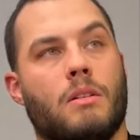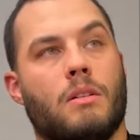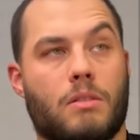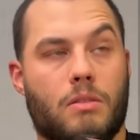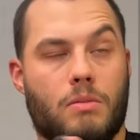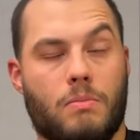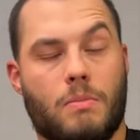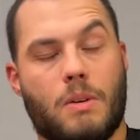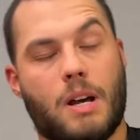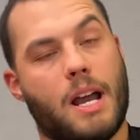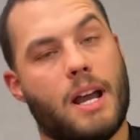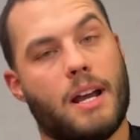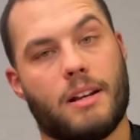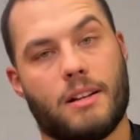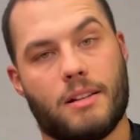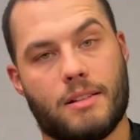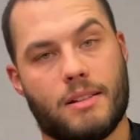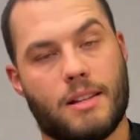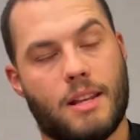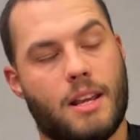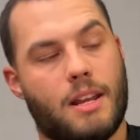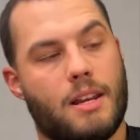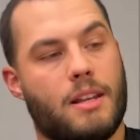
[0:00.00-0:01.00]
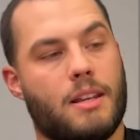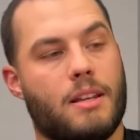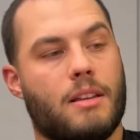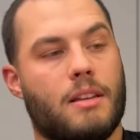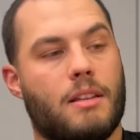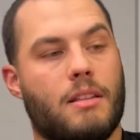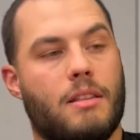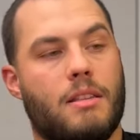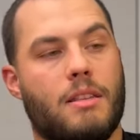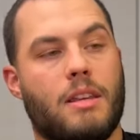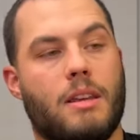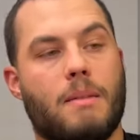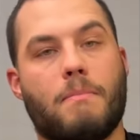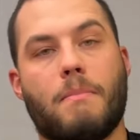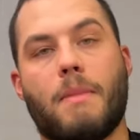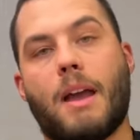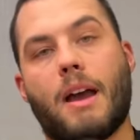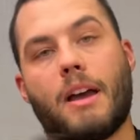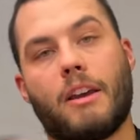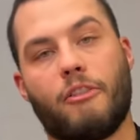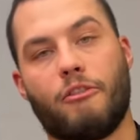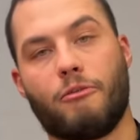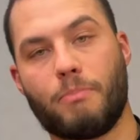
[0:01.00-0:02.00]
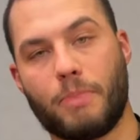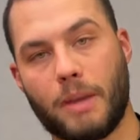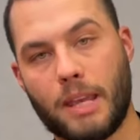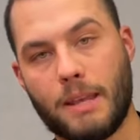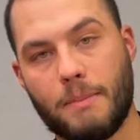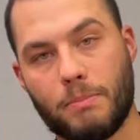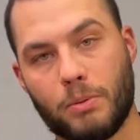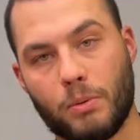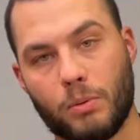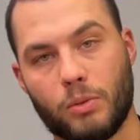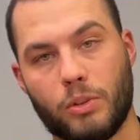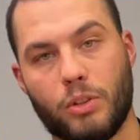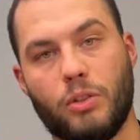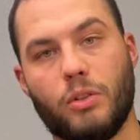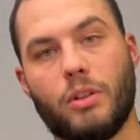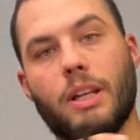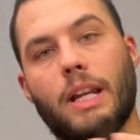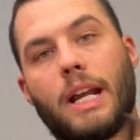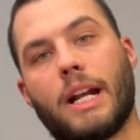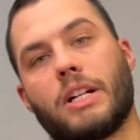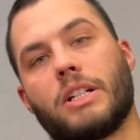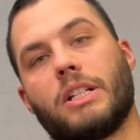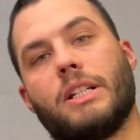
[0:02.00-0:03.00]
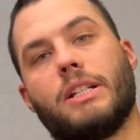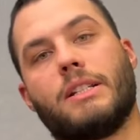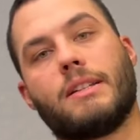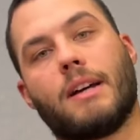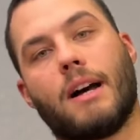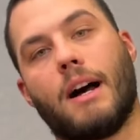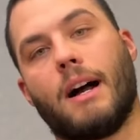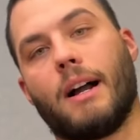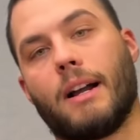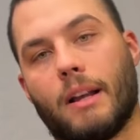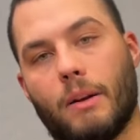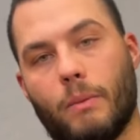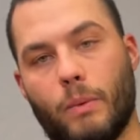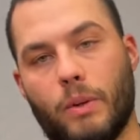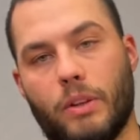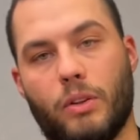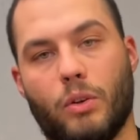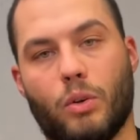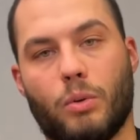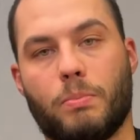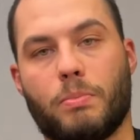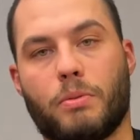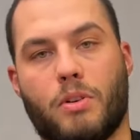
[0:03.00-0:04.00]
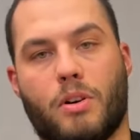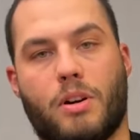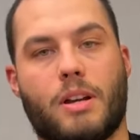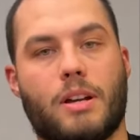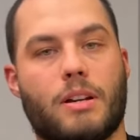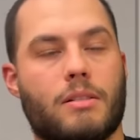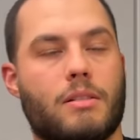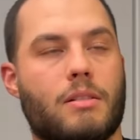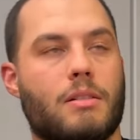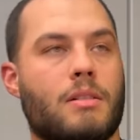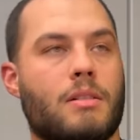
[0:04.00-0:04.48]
to my understanding, the amount of people you can actually target with your product.